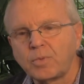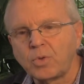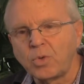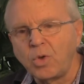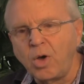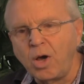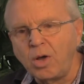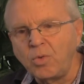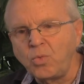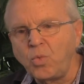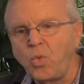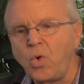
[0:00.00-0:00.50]

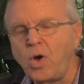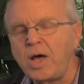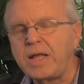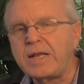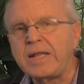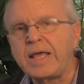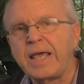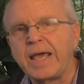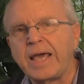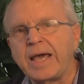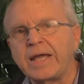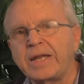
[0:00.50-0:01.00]
On one
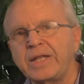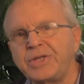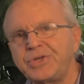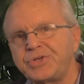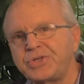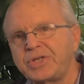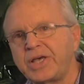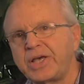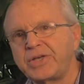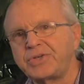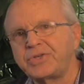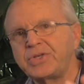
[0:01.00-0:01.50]
hand, he
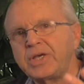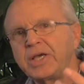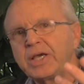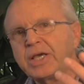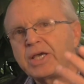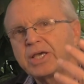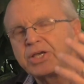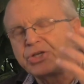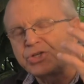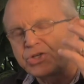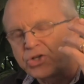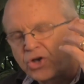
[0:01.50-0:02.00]
says
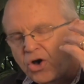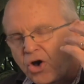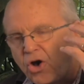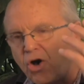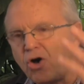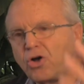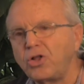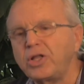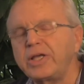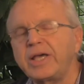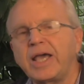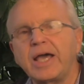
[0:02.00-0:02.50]
he's
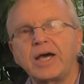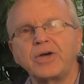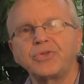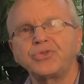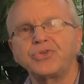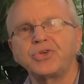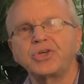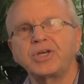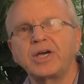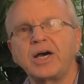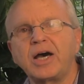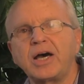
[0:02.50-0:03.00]
calling
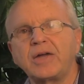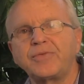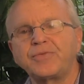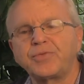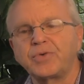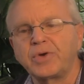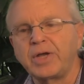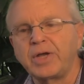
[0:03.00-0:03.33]
out to God for